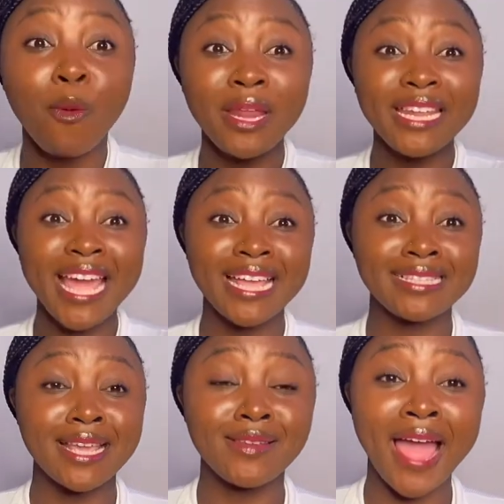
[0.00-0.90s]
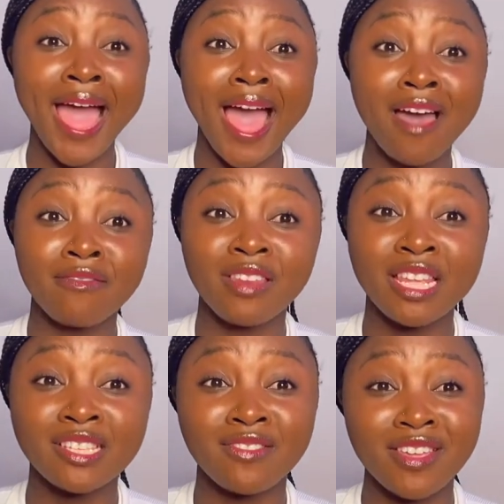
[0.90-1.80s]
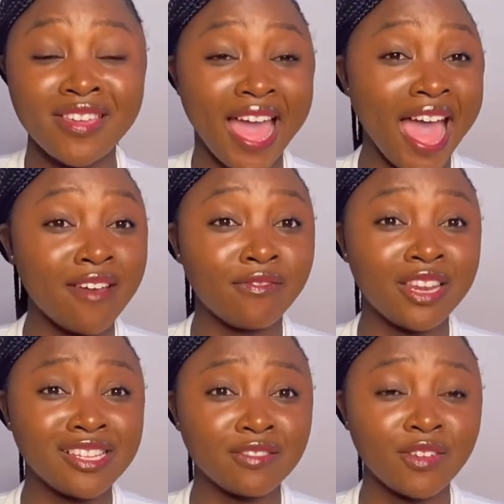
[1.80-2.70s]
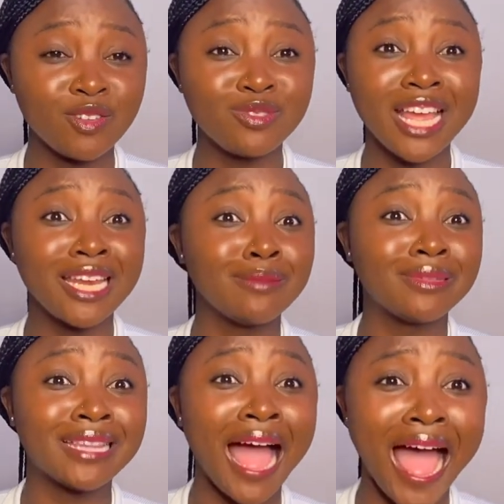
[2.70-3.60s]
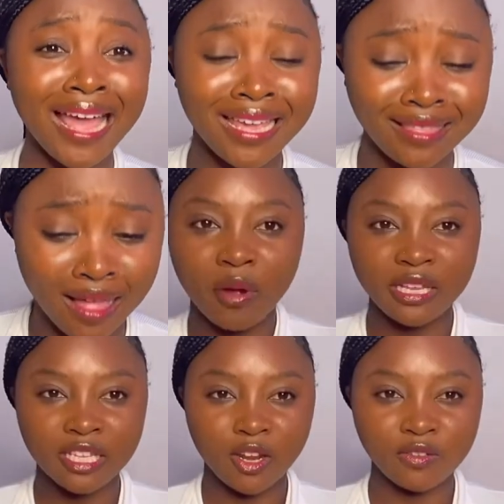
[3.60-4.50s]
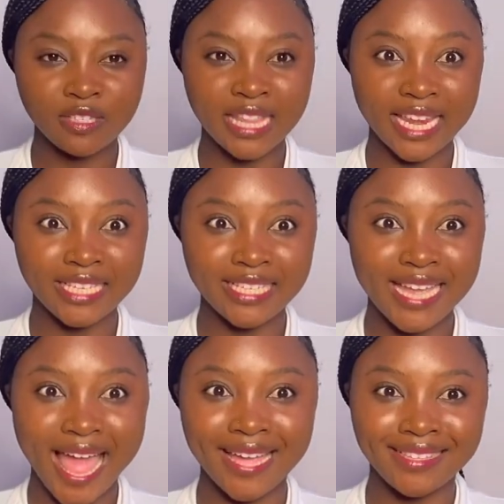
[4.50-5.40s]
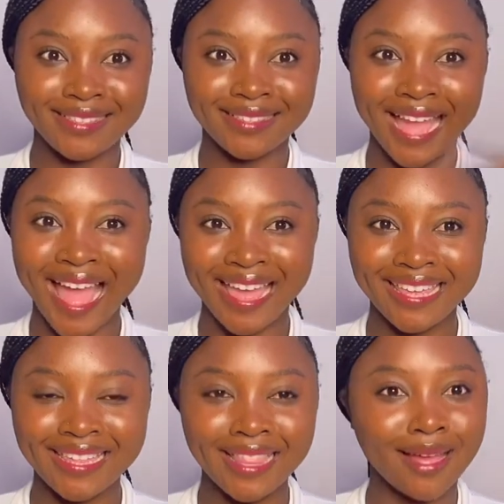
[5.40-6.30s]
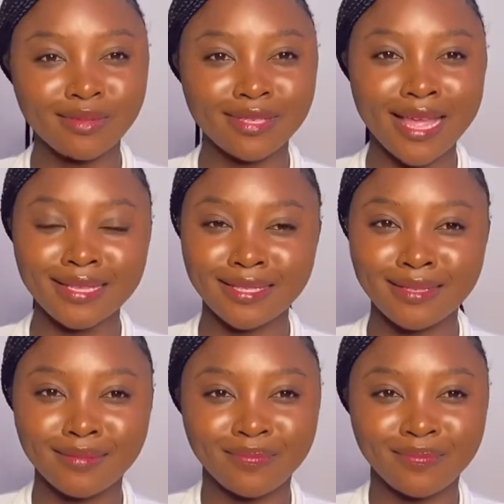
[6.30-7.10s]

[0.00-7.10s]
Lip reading: When the guy is telling you, I have feelings for you, I have feelings for you, tell him, ta, get out. Instead of telling the guy, ta, get out. That's